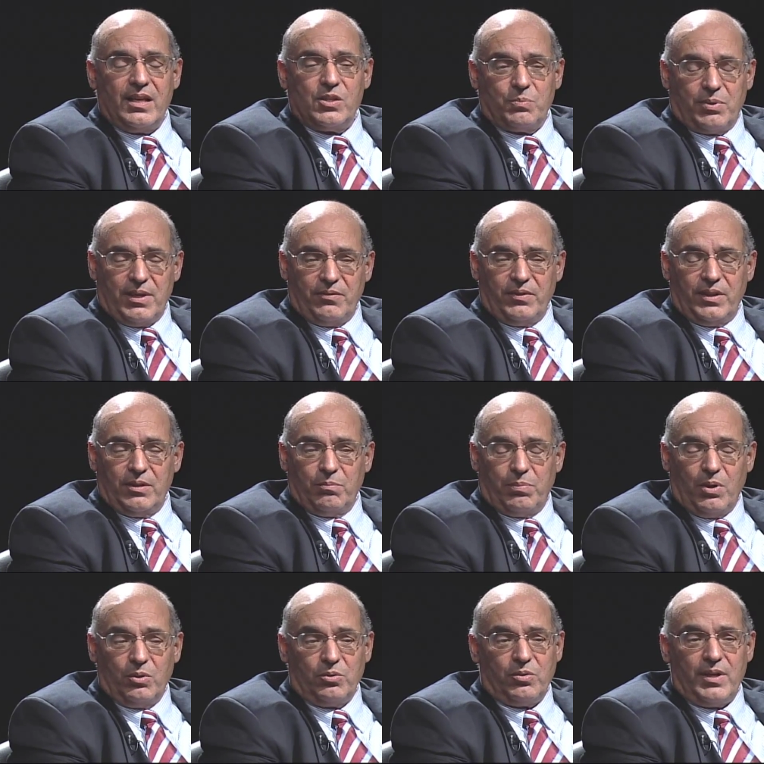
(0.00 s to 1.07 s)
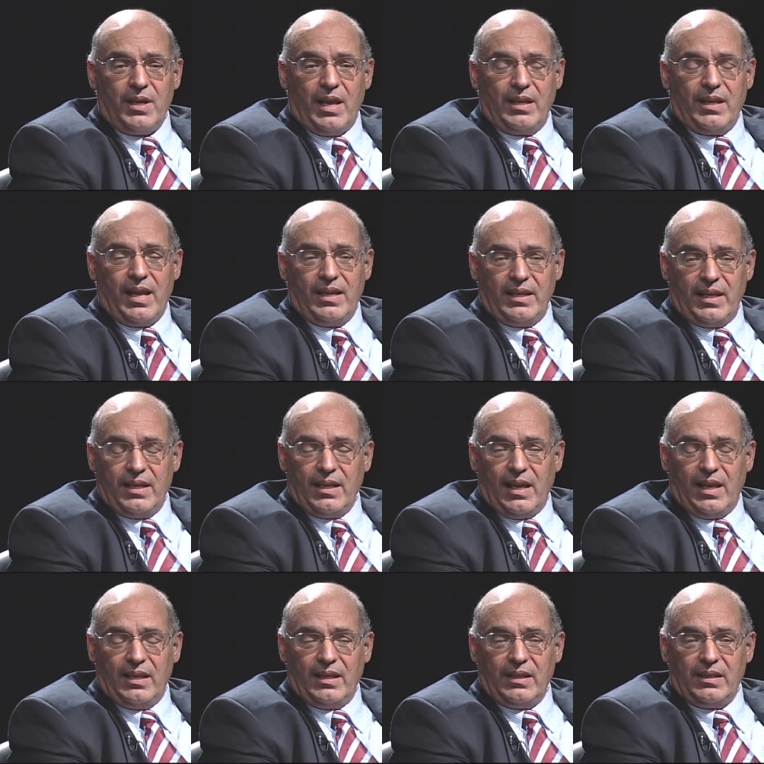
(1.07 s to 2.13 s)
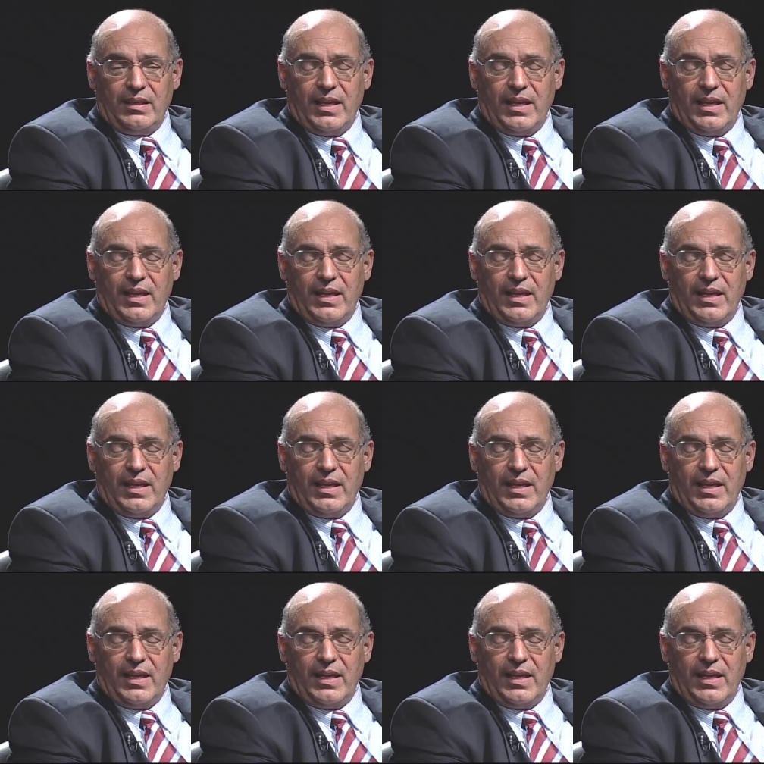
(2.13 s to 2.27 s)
is prevalent in poultry, and and the and